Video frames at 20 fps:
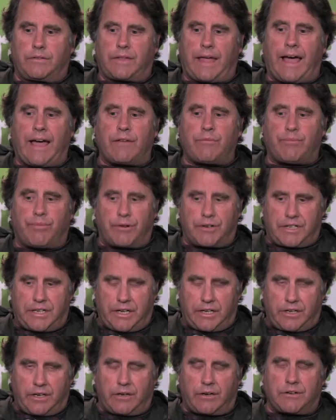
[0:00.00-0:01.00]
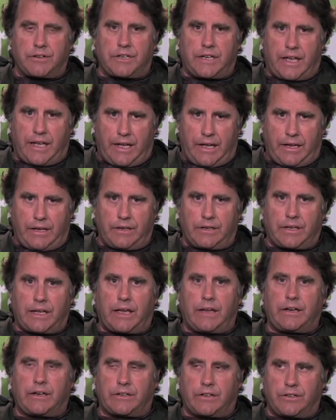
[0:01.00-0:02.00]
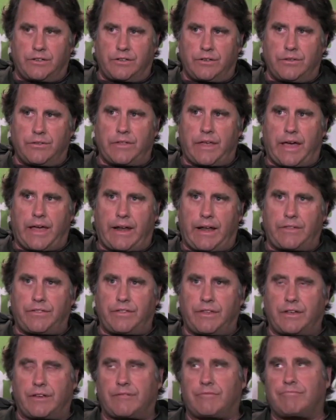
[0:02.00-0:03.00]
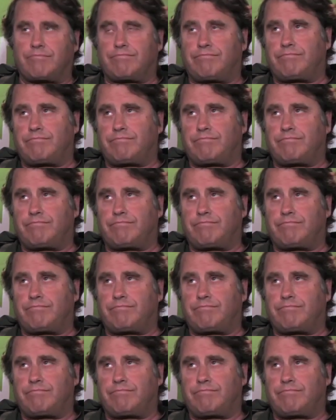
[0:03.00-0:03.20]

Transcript: that particular day, getting to do that, I think